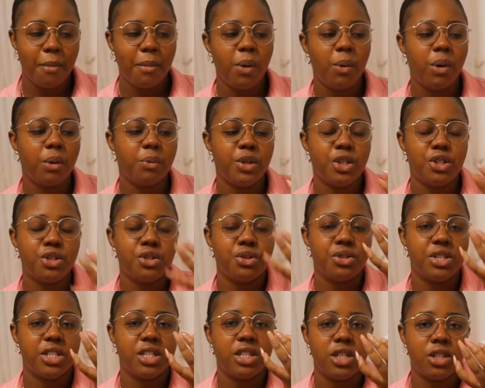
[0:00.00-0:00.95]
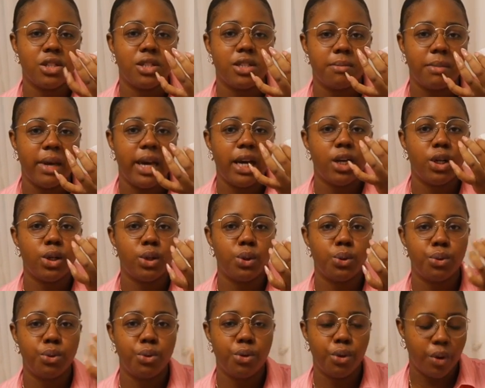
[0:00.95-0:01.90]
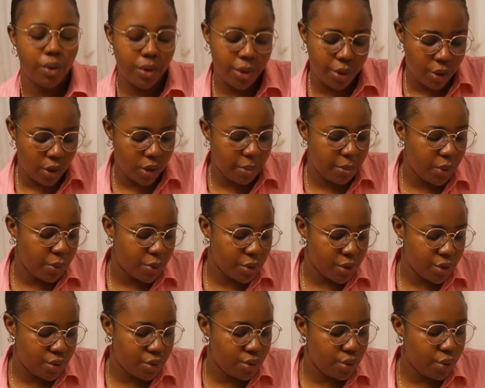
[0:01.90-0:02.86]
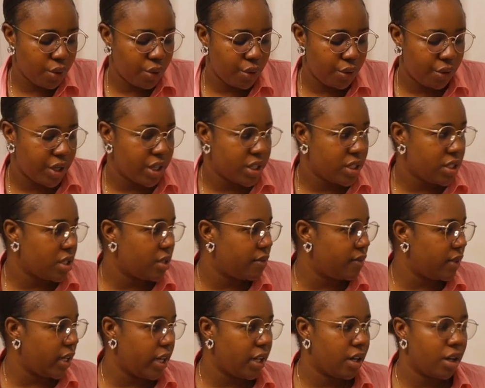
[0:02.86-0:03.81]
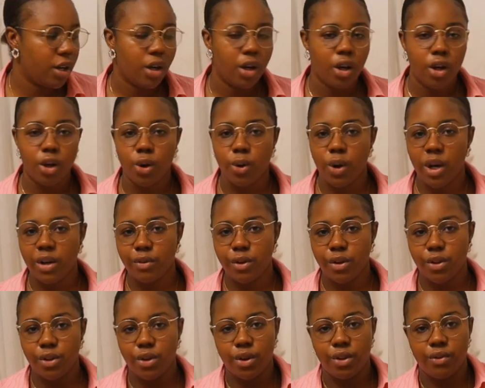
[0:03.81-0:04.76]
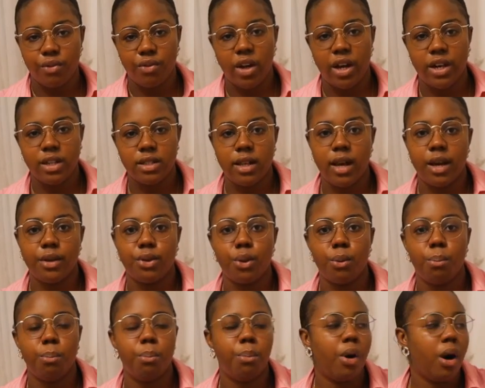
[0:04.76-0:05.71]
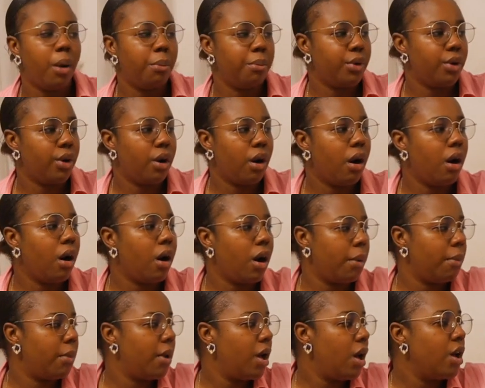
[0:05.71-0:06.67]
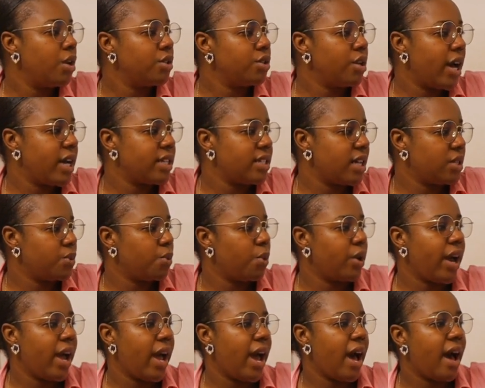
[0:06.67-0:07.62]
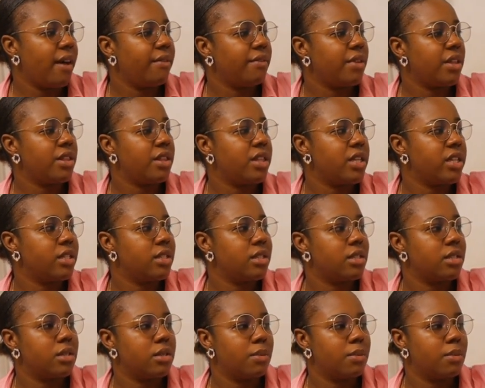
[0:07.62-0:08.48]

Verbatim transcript: remember when we used to use this thing to make glue growing up it was so creative like whoever thought of that is like the bomb.com because that's what I have in this